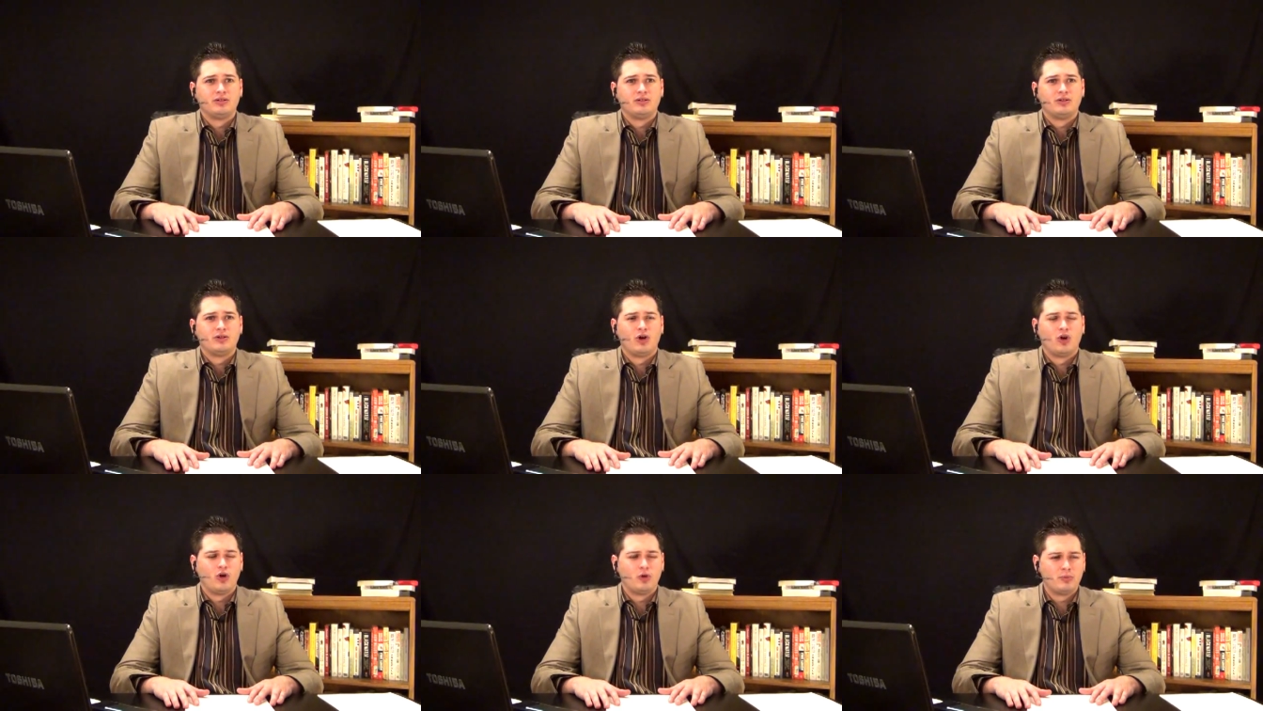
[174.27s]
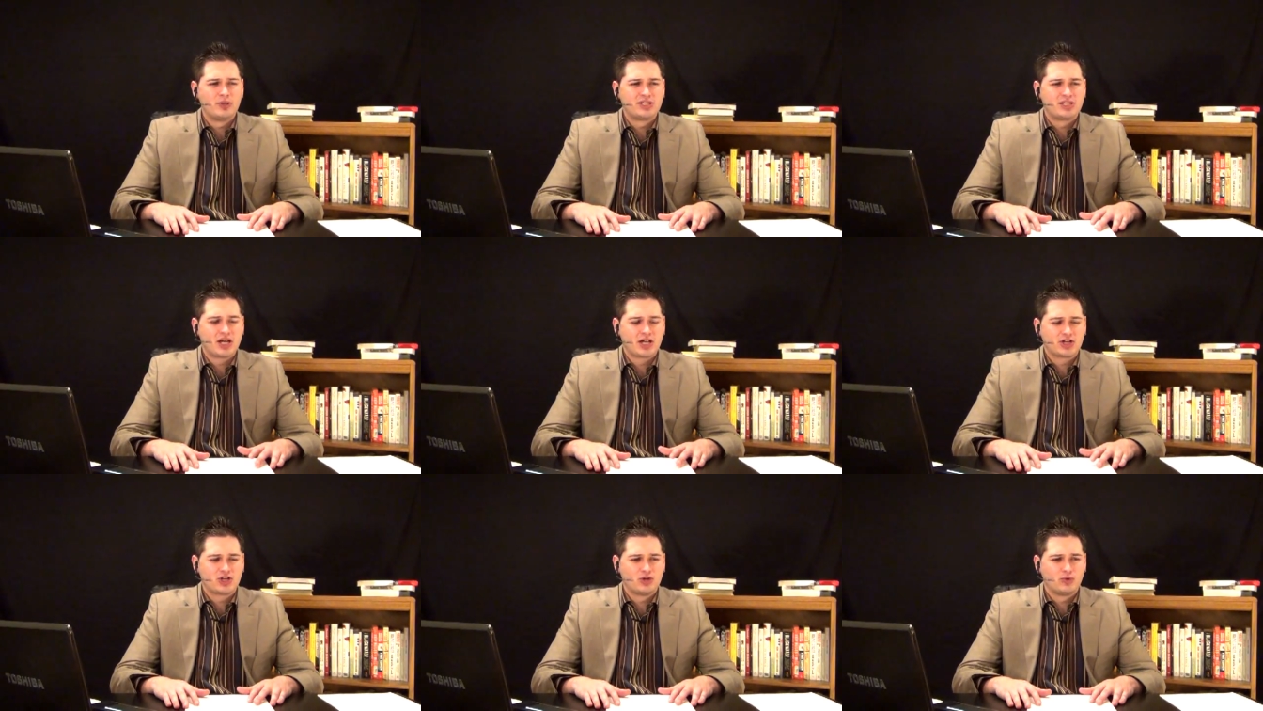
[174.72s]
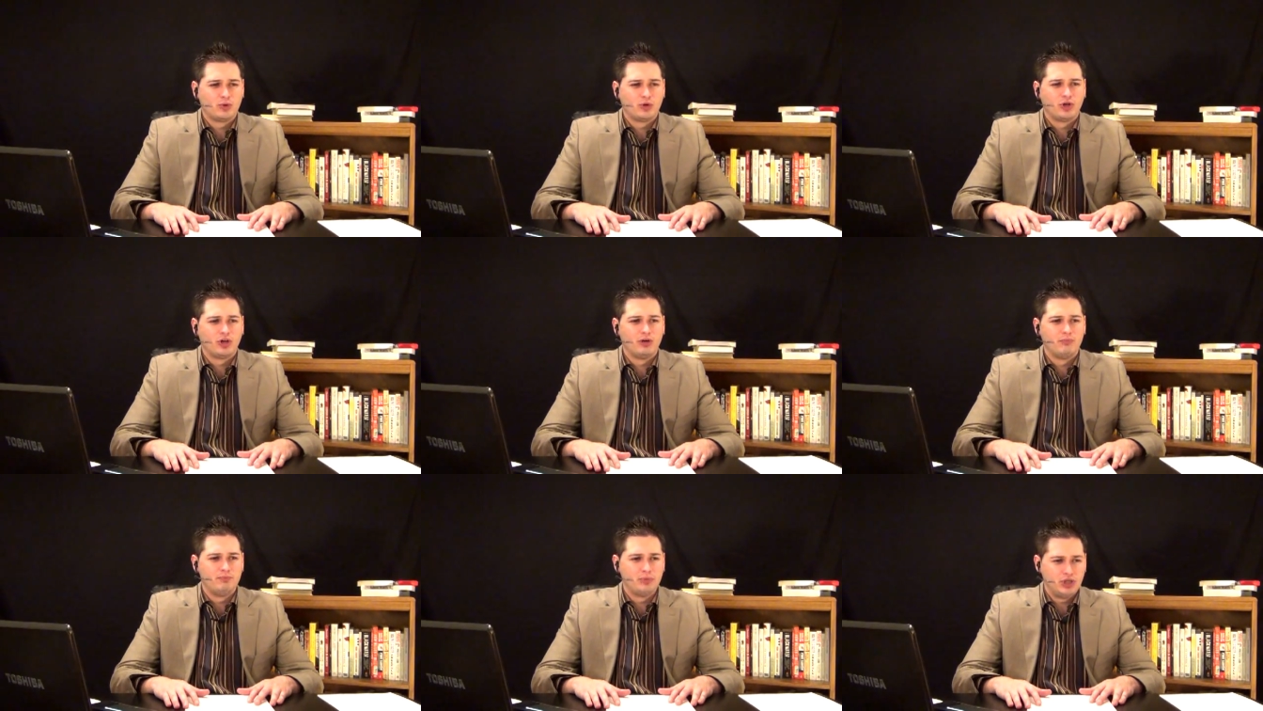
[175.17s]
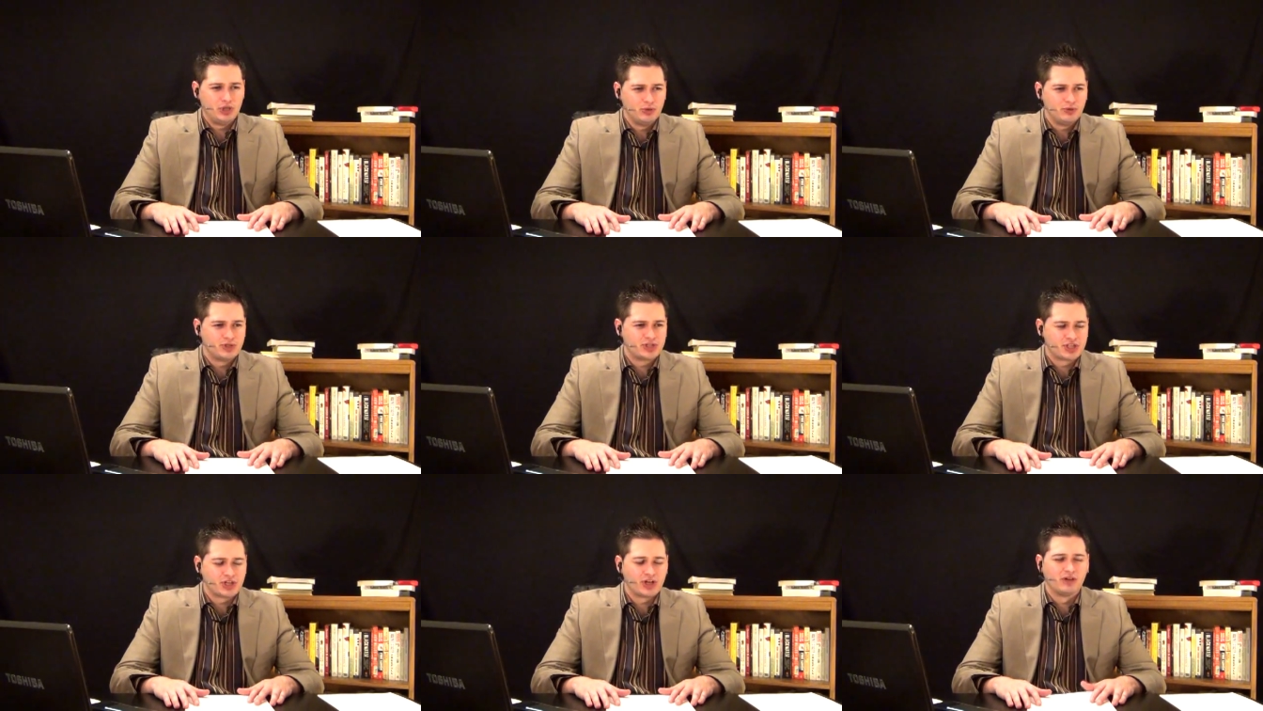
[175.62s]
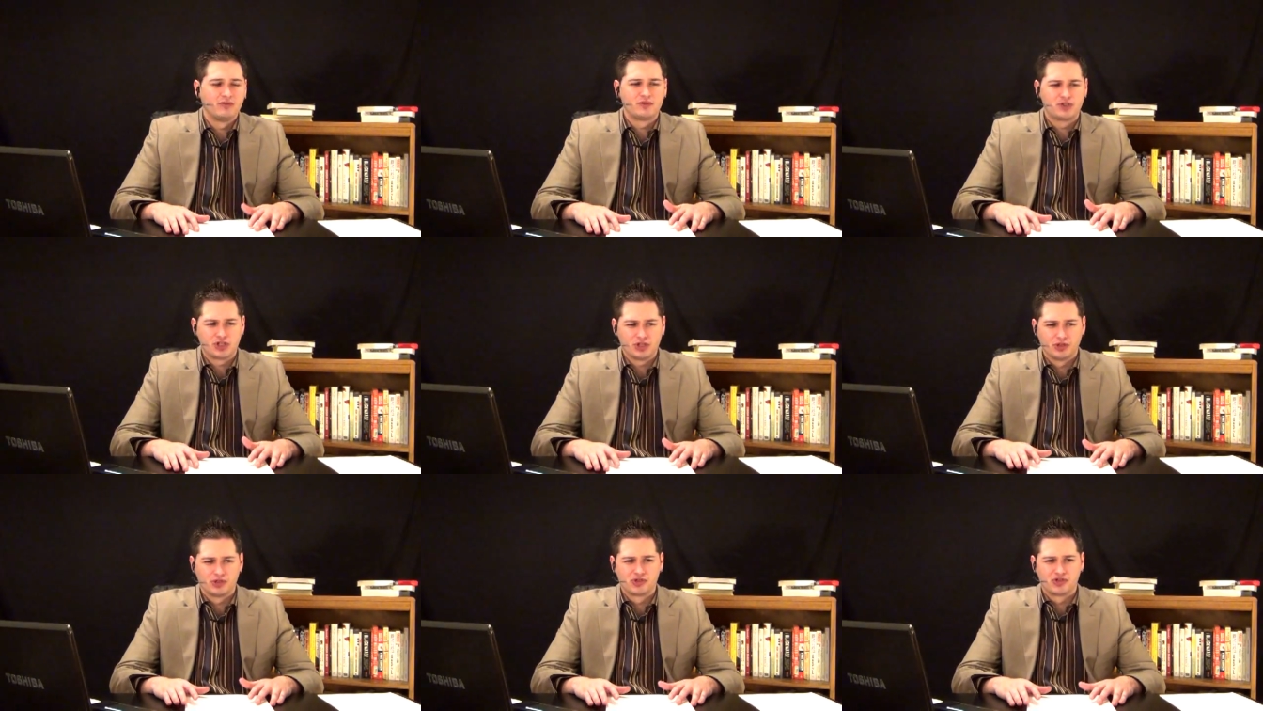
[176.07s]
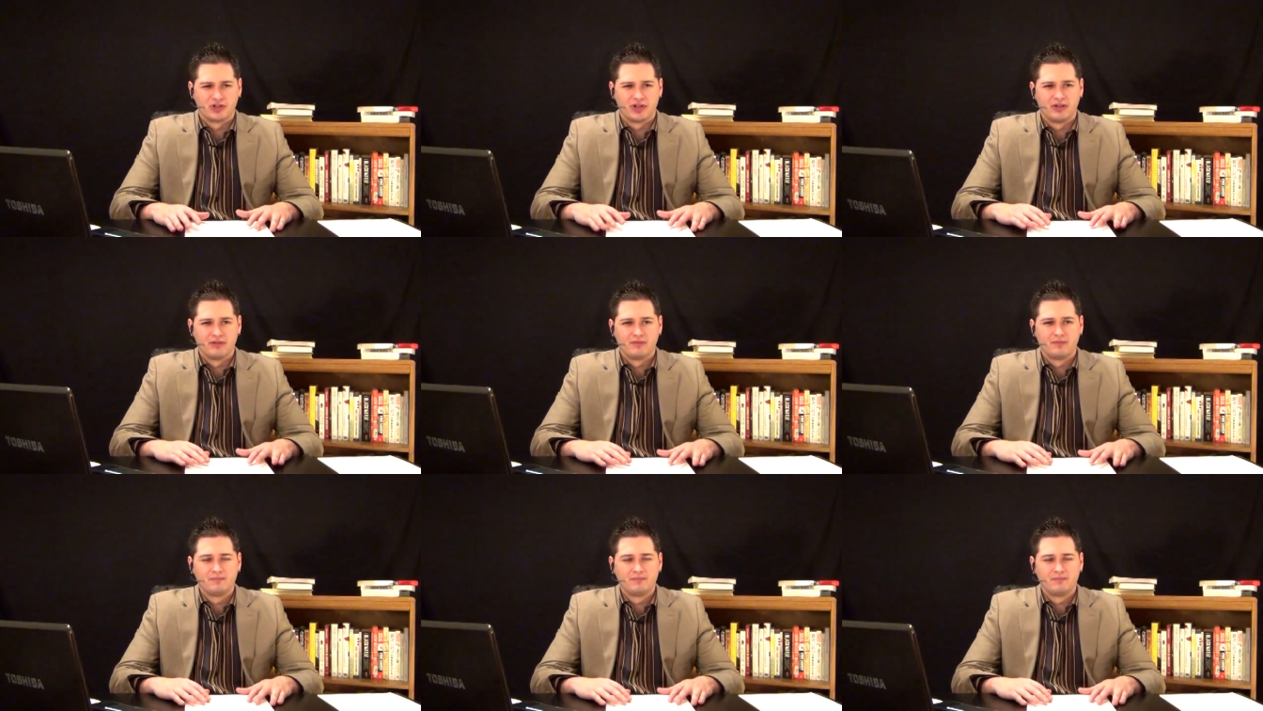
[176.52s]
homosexual abuse of children.